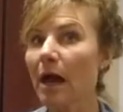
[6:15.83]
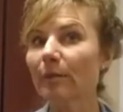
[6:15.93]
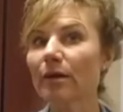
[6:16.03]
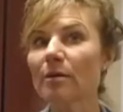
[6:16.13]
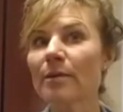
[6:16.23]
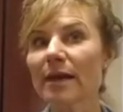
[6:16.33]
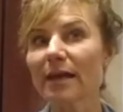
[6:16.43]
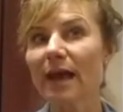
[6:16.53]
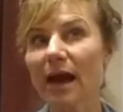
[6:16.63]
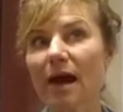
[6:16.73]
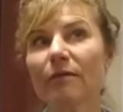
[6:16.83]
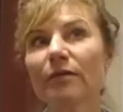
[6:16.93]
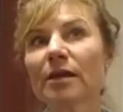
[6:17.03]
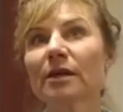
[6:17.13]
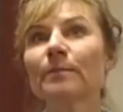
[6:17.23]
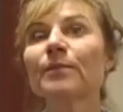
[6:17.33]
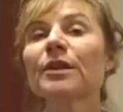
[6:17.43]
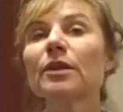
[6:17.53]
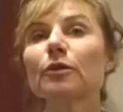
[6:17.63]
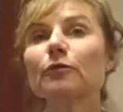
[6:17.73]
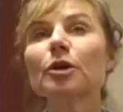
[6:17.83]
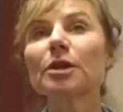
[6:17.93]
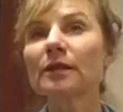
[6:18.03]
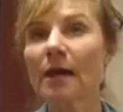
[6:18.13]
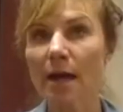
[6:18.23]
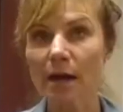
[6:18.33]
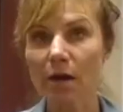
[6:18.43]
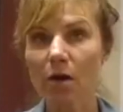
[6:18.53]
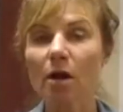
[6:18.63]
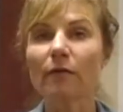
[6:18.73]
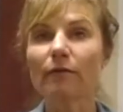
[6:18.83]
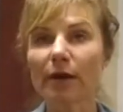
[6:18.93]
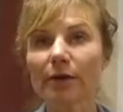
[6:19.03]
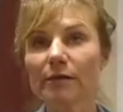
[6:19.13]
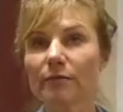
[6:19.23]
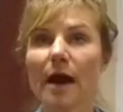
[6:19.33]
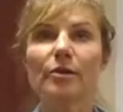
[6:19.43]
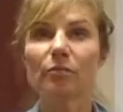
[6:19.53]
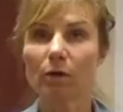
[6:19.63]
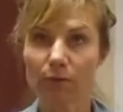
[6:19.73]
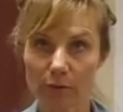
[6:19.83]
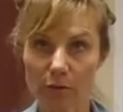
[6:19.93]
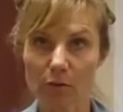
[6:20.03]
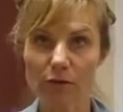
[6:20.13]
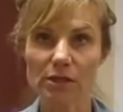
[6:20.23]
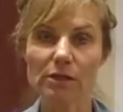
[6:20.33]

I'm going to make having the foot in the air very valuable for the horse.